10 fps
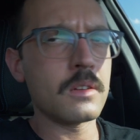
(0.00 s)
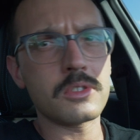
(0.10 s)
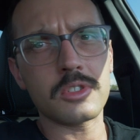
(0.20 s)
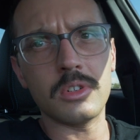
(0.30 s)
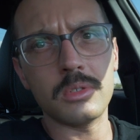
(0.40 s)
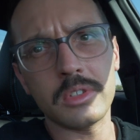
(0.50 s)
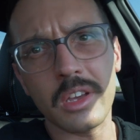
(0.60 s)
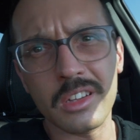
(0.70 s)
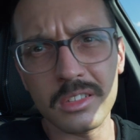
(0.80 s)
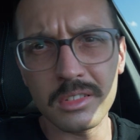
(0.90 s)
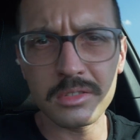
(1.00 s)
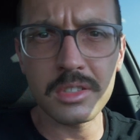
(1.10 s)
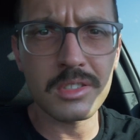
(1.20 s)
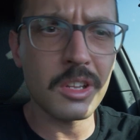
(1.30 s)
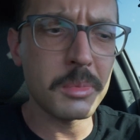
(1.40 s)
So yeah,
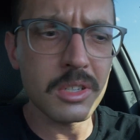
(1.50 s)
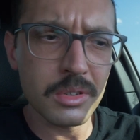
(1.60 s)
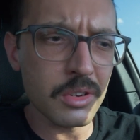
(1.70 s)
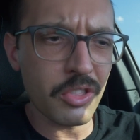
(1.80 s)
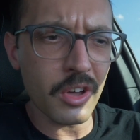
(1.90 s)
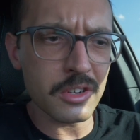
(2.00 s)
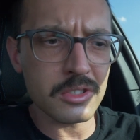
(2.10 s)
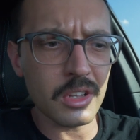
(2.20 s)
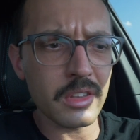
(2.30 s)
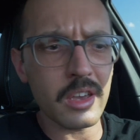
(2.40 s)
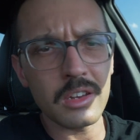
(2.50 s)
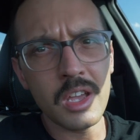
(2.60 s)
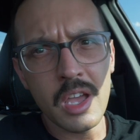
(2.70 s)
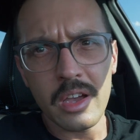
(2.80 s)
just let me know your thoughts on that.